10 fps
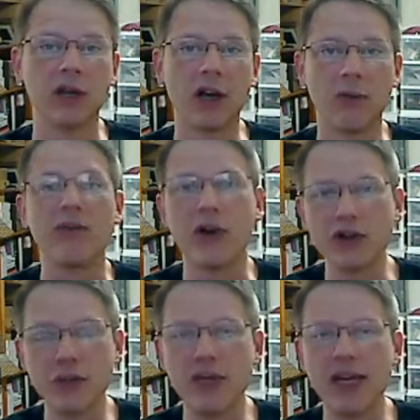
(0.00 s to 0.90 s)
I've
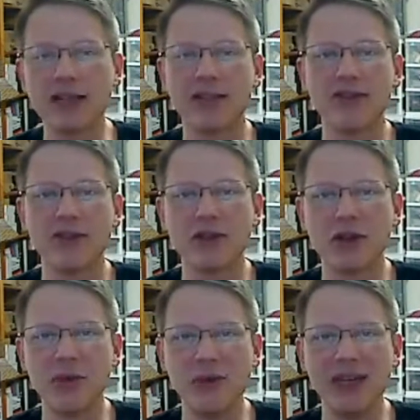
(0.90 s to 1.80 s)
also been asked if there's
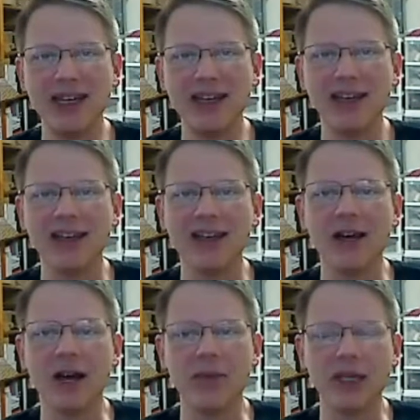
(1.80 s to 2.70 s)
going to be
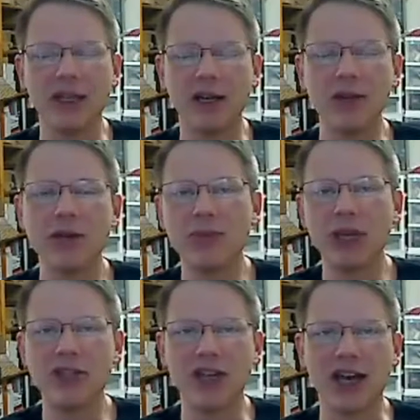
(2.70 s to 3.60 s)

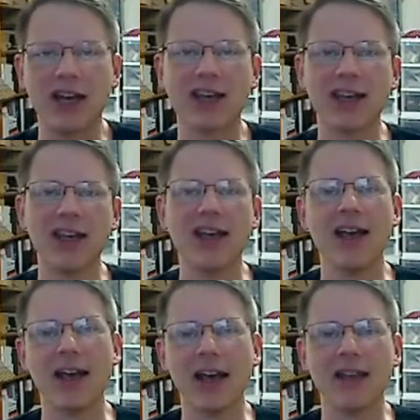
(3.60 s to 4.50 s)
USB jack,
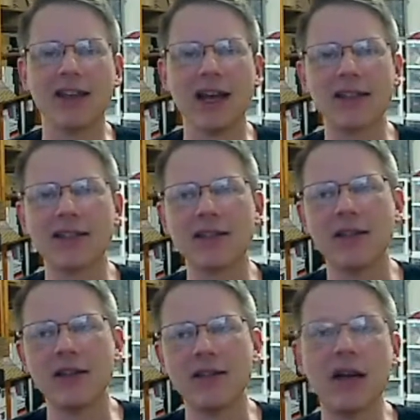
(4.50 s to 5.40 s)
and that's
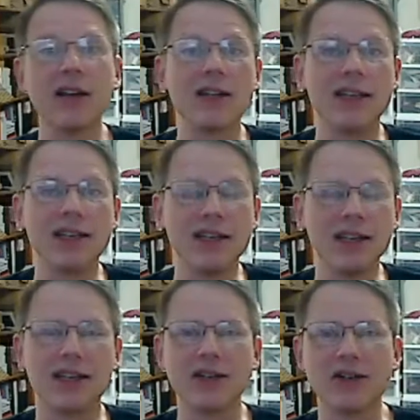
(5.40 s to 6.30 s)
not as
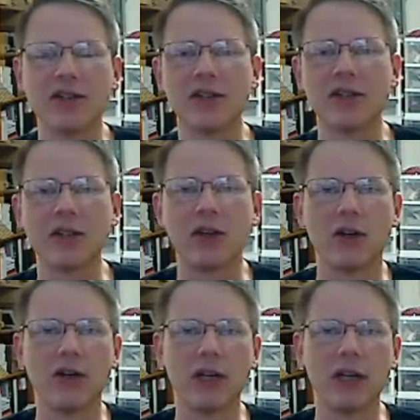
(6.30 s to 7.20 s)
easy. There's, you
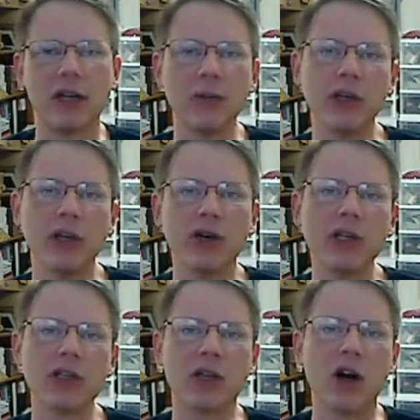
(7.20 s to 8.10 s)
know, it would
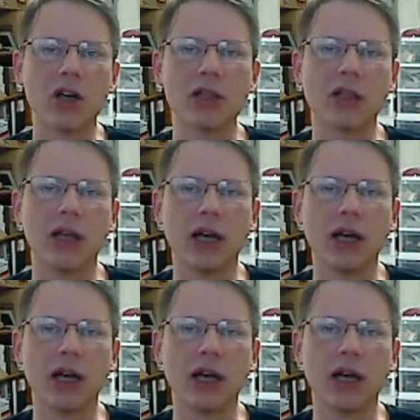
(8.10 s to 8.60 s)
increase the cost a lot.